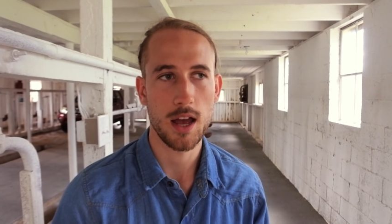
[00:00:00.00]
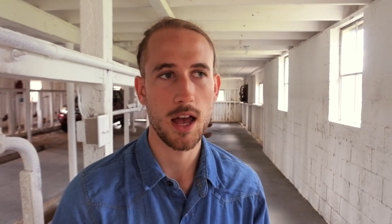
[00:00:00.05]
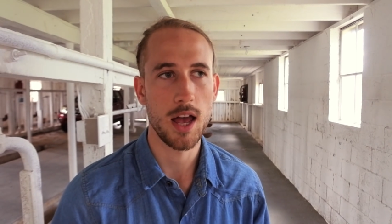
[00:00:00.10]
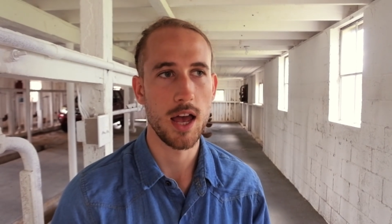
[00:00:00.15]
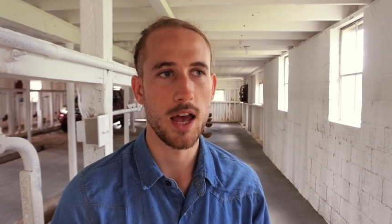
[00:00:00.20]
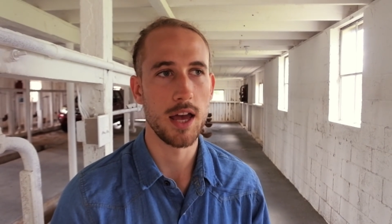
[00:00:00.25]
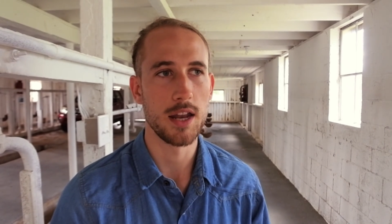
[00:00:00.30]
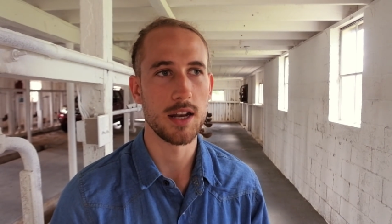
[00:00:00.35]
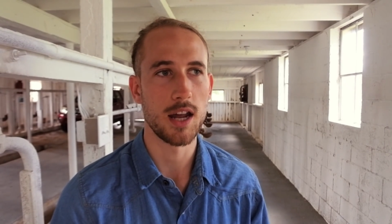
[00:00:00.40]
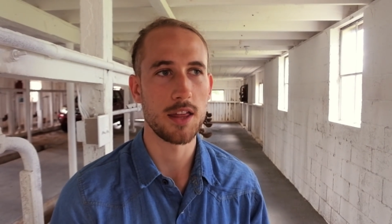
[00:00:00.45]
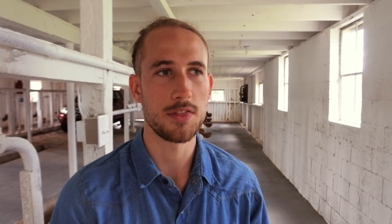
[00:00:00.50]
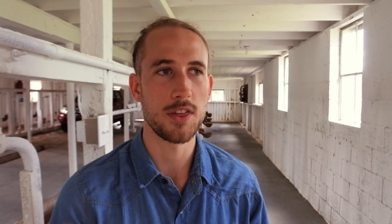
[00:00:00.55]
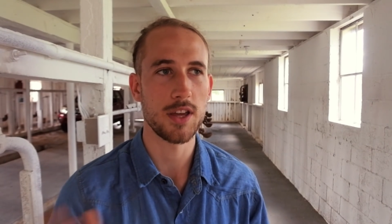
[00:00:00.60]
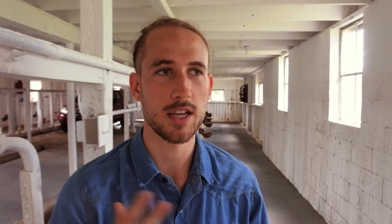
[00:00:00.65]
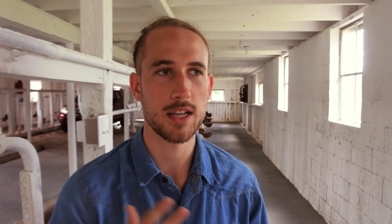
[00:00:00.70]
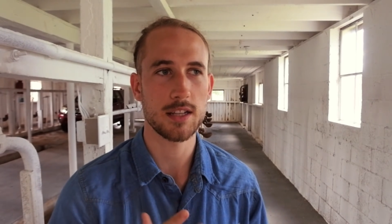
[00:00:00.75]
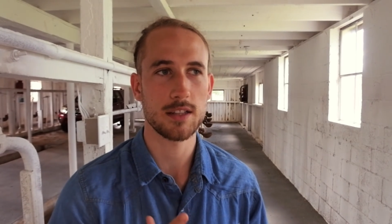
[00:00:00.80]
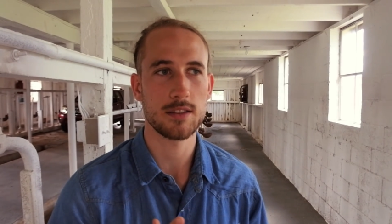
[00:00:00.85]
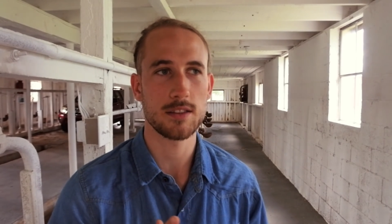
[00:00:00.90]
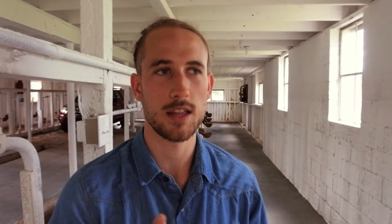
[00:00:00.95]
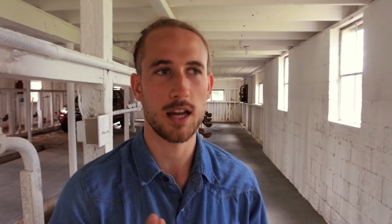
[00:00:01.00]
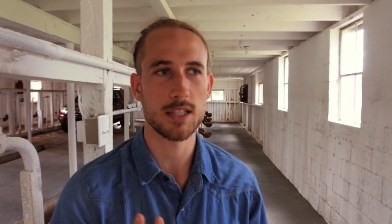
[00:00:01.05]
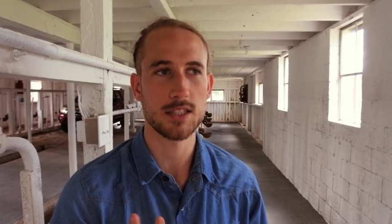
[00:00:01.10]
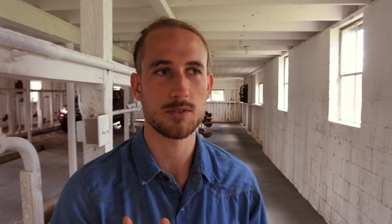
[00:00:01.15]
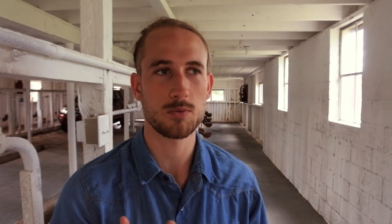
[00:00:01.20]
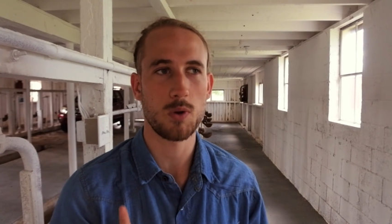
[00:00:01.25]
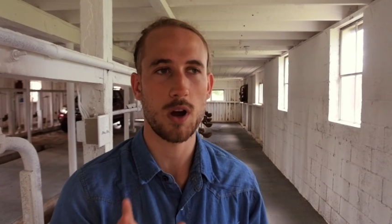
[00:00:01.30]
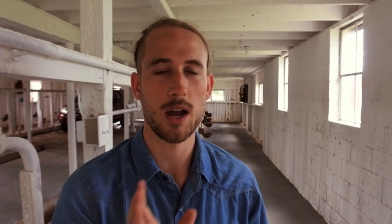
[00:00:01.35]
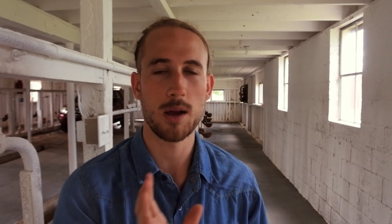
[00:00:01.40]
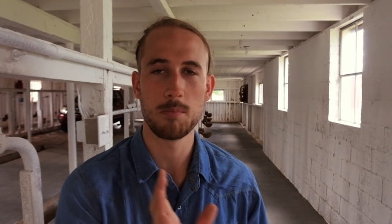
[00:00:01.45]
and I think
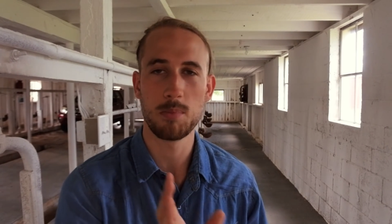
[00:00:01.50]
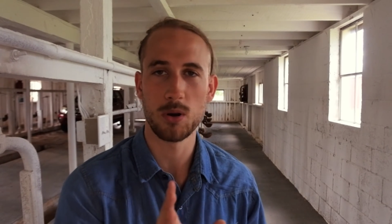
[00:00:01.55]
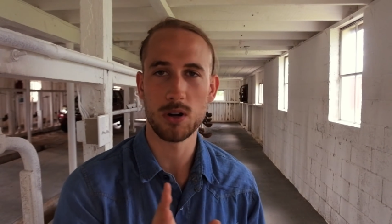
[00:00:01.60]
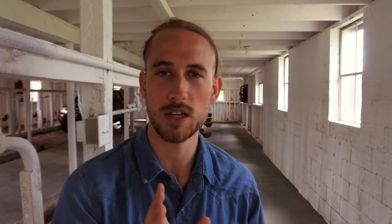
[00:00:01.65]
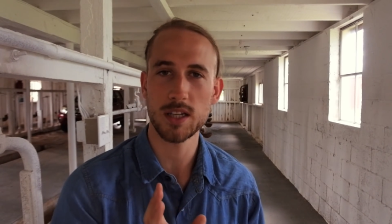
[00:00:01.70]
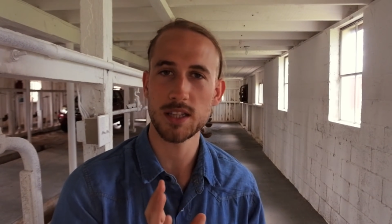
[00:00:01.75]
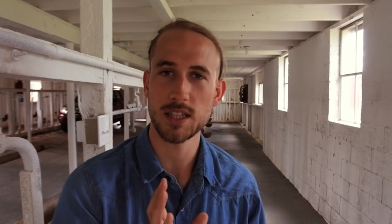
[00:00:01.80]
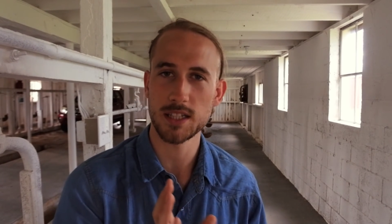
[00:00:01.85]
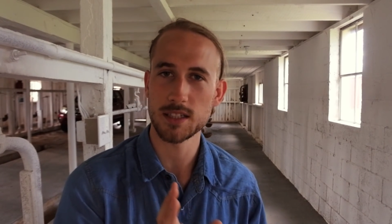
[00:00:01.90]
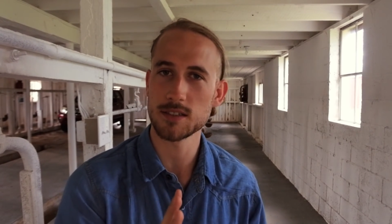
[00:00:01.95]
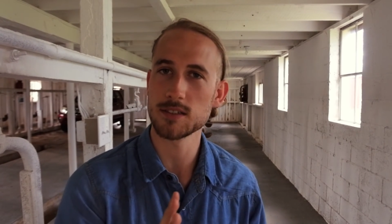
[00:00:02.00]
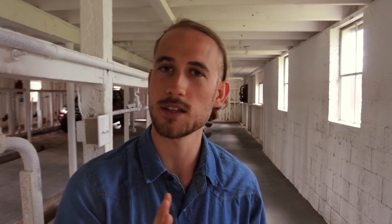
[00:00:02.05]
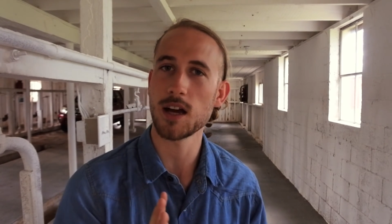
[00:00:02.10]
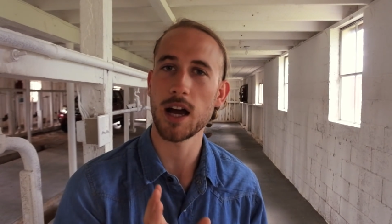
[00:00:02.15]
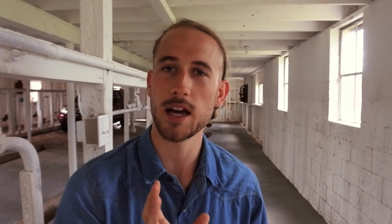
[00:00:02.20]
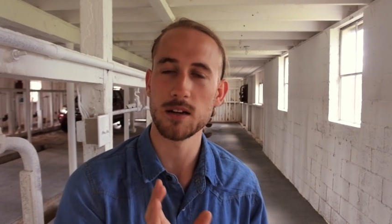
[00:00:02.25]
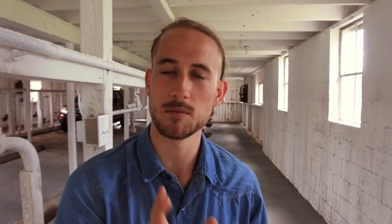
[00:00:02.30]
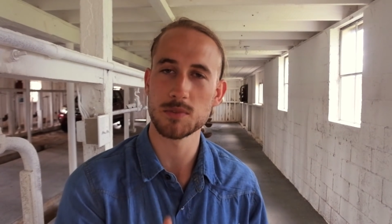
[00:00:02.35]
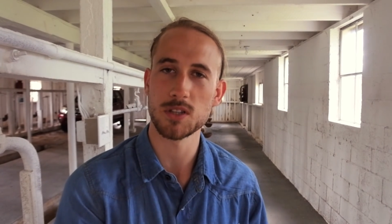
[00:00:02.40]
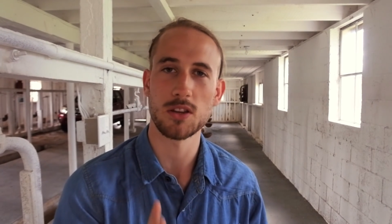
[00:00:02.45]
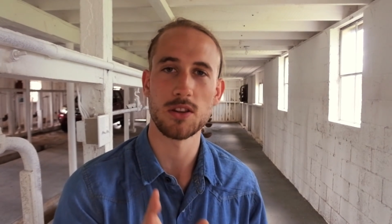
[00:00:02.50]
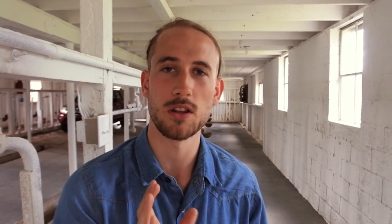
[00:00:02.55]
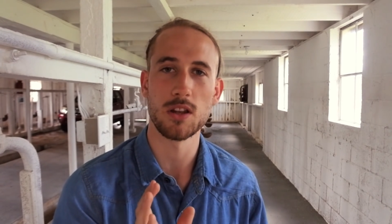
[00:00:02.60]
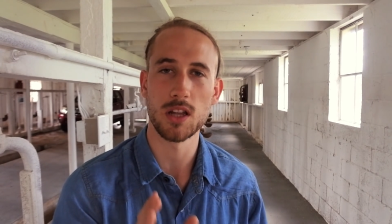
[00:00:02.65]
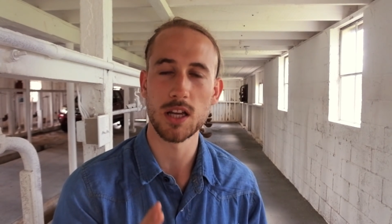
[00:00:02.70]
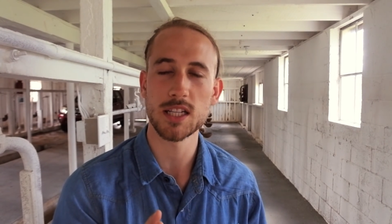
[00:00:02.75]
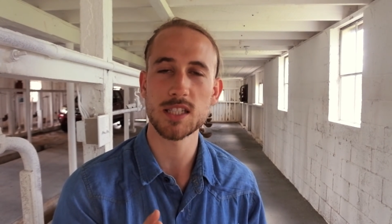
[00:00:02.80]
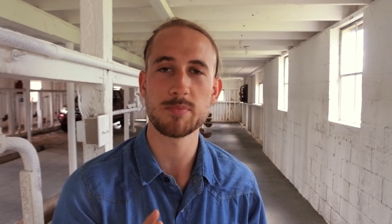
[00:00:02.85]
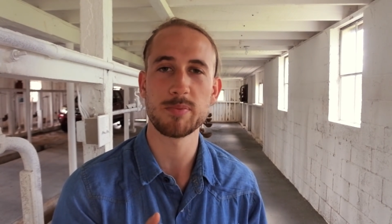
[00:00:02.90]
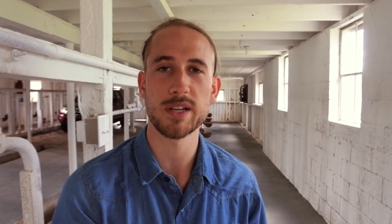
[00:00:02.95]
that's why I'm putting these items on the
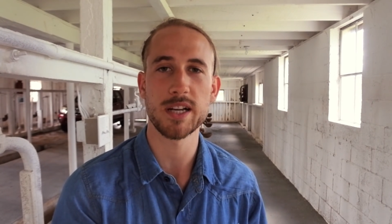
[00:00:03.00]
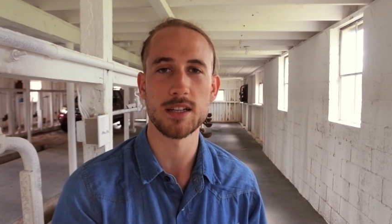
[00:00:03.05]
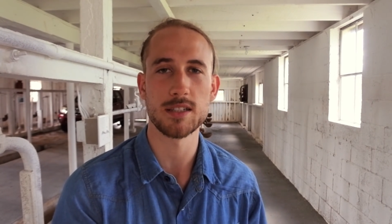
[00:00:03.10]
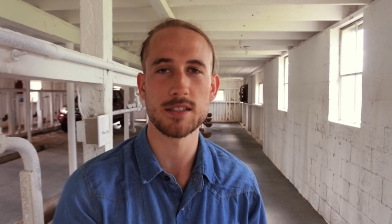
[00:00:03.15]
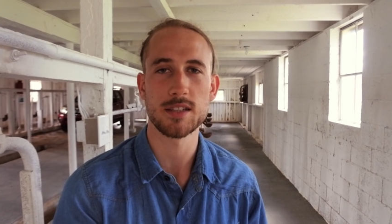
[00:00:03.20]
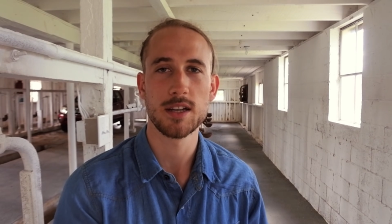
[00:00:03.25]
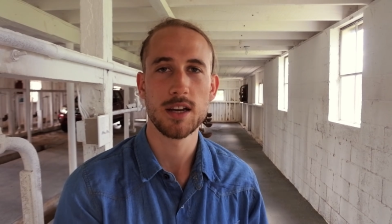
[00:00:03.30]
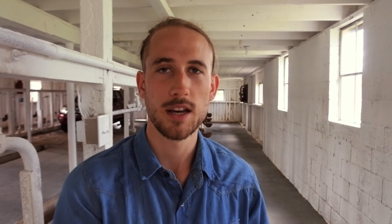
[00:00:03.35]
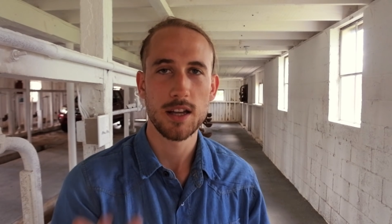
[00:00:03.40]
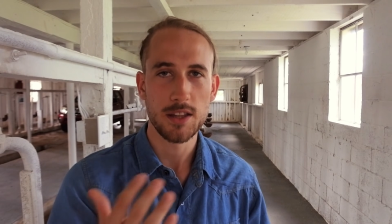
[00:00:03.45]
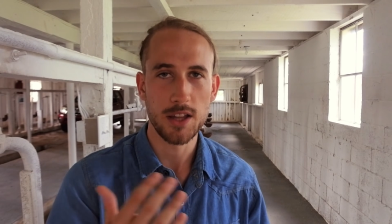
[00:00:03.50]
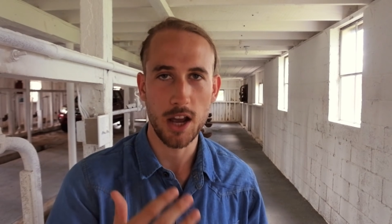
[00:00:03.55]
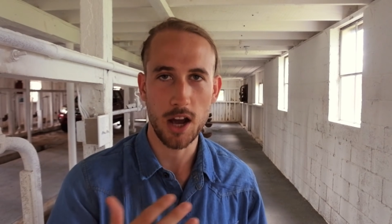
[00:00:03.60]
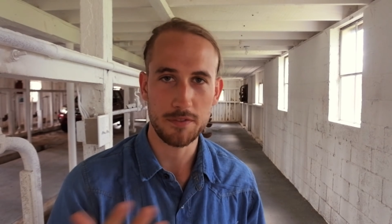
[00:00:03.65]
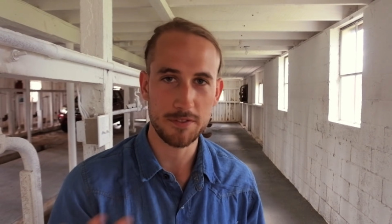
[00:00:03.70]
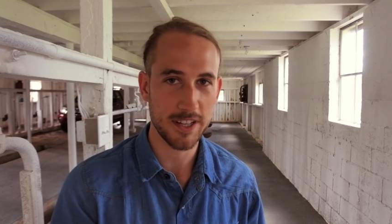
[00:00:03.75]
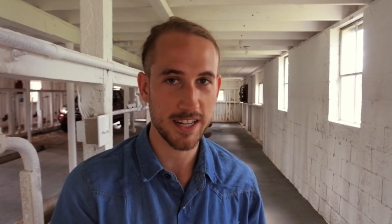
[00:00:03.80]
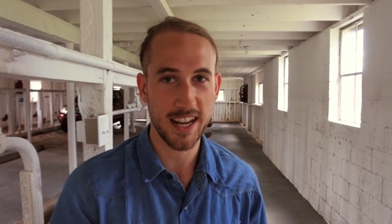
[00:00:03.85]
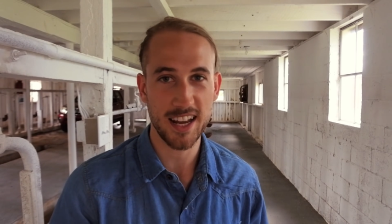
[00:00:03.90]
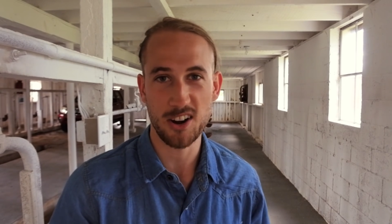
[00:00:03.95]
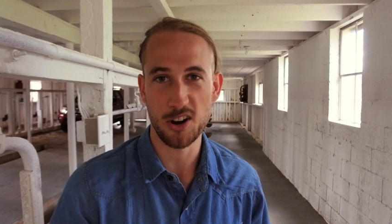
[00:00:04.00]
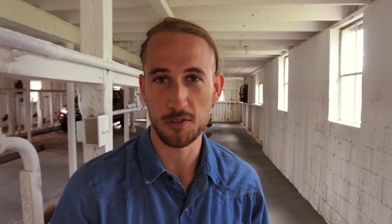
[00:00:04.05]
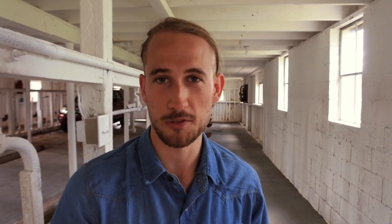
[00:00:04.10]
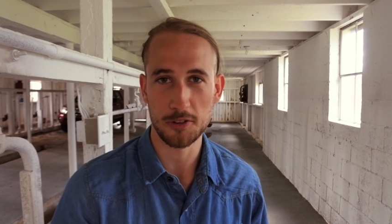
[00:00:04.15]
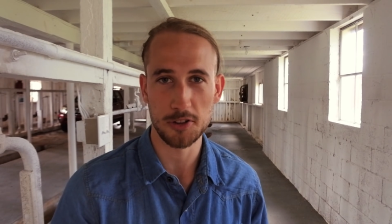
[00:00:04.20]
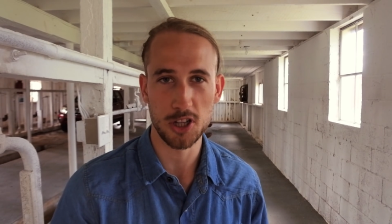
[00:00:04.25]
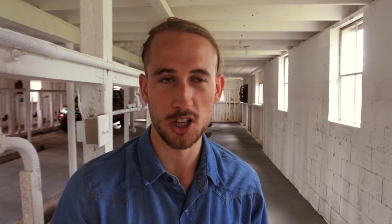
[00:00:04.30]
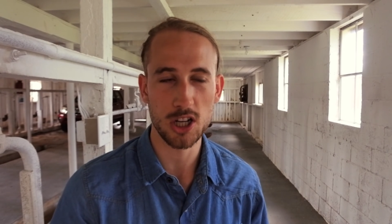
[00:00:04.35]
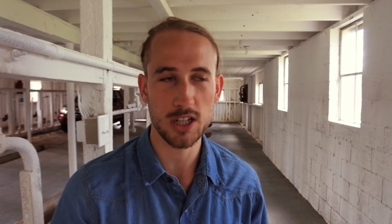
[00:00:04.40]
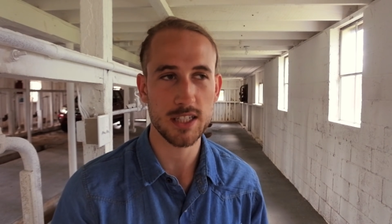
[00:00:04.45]
list because they often get
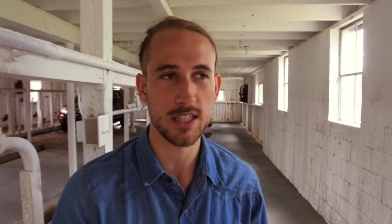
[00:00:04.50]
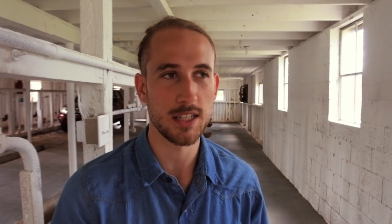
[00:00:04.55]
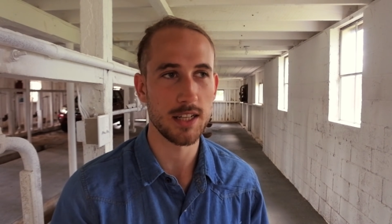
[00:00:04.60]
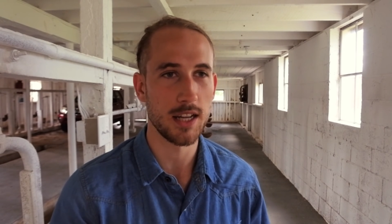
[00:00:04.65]
overlooked,